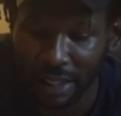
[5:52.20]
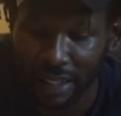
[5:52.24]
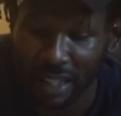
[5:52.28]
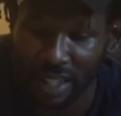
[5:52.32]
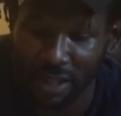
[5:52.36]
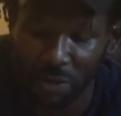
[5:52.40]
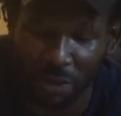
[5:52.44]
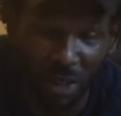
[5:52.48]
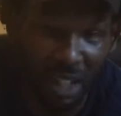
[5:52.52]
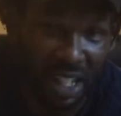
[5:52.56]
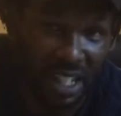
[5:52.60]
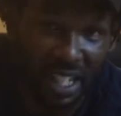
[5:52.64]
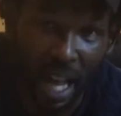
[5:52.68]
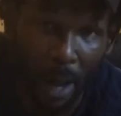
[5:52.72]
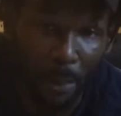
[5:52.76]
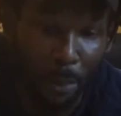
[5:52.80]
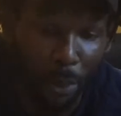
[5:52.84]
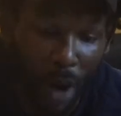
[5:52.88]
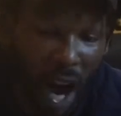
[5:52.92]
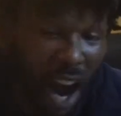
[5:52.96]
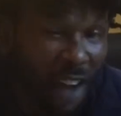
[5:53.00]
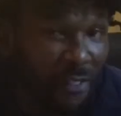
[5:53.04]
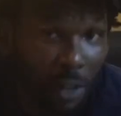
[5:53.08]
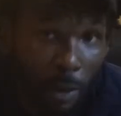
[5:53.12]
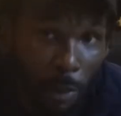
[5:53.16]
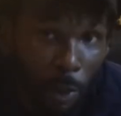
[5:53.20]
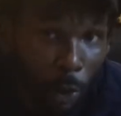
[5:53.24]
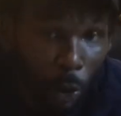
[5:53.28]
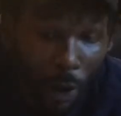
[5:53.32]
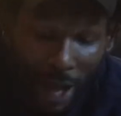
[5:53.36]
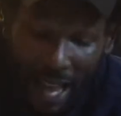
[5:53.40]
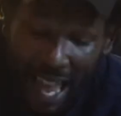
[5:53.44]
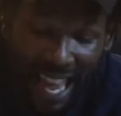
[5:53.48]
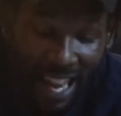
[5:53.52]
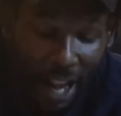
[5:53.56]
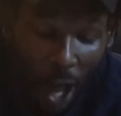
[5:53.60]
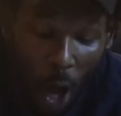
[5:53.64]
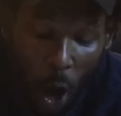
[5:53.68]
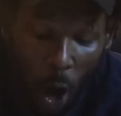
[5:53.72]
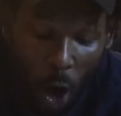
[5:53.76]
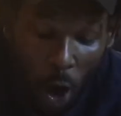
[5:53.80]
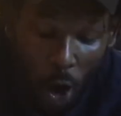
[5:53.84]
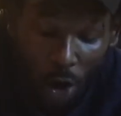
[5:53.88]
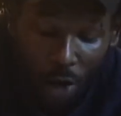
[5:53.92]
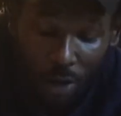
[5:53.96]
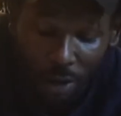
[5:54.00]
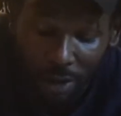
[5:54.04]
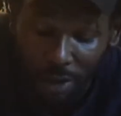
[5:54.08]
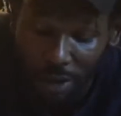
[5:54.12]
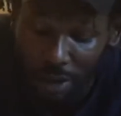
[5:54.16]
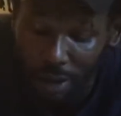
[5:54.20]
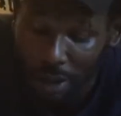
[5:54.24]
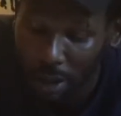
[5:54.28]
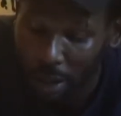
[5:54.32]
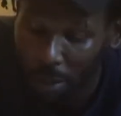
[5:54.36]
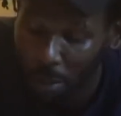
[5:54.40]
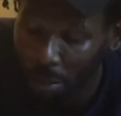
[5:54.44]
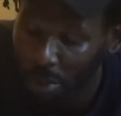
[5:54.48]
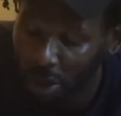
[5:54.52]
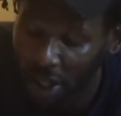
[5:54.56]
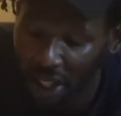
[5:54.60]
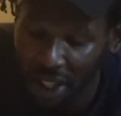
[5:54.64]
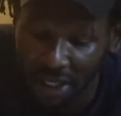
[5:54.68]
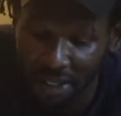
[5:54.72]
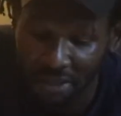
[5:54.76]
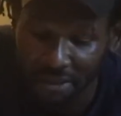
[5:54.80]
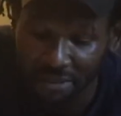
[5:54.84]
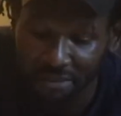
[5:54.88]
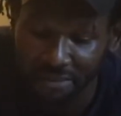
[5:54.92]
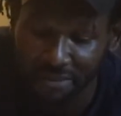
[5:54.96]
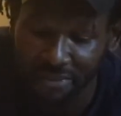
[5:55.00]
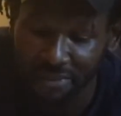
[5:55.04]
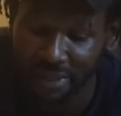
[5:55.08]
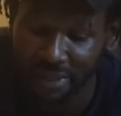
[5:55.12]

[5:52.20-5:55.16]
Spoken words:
It's really not profitable at all, but